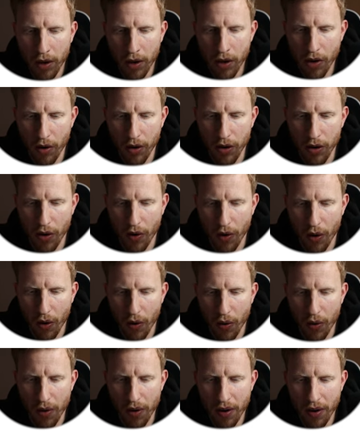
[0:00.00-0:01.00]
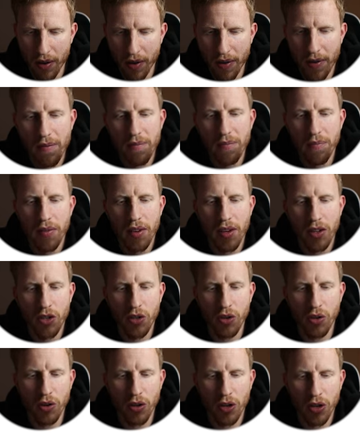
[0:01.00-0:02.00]
You're on your own.
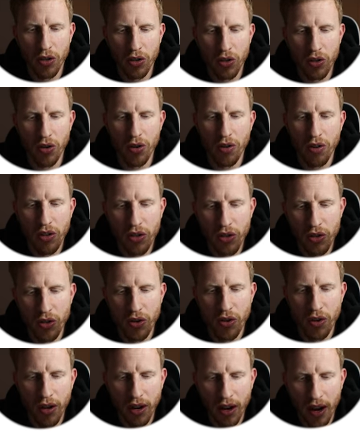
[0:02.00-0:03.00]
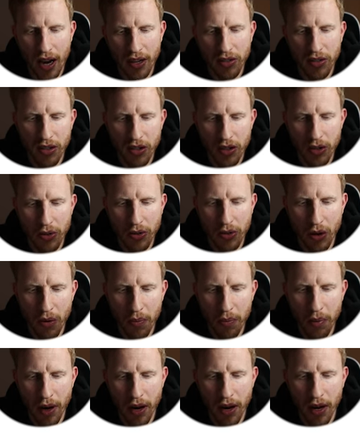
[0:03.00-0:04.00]
junk, hard to use,
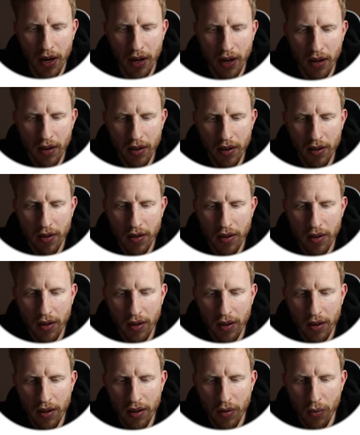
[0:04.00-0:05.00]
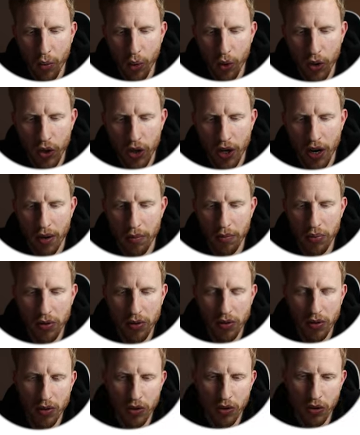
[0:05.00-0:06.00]
don't buy. Wood
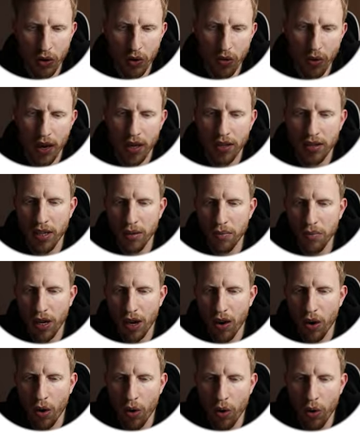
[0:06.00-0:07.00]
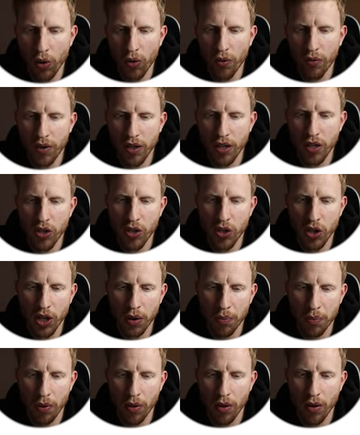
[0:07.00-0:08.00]
chips. So it seems like all of these
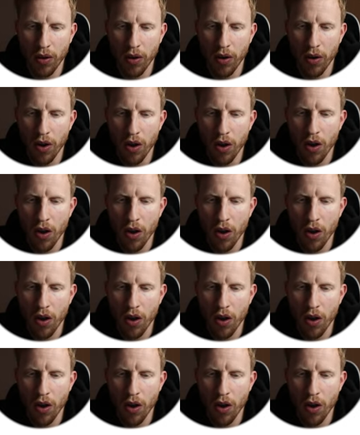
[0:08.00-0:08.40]
cheaper